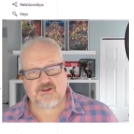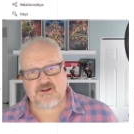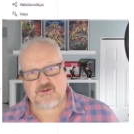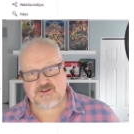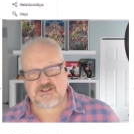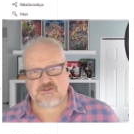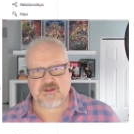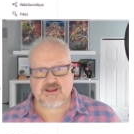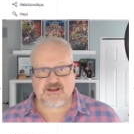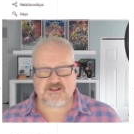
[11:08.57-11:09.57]
Now, this is
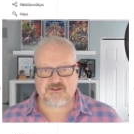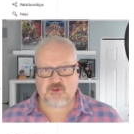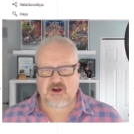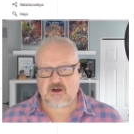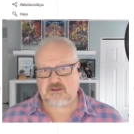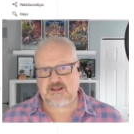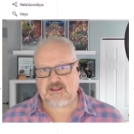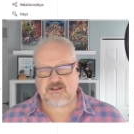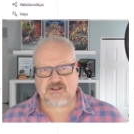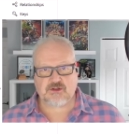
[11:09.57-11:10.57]
because we are
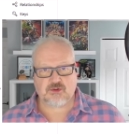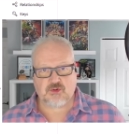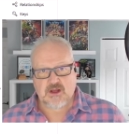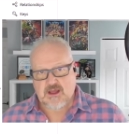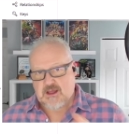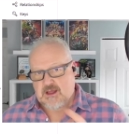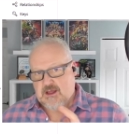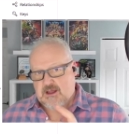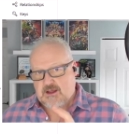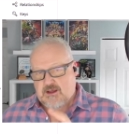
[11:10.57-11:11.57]
linking to
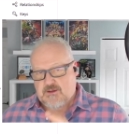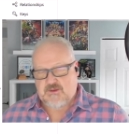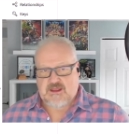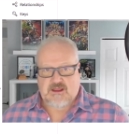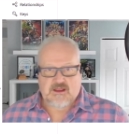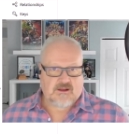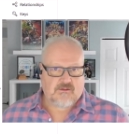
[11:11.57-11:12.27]
the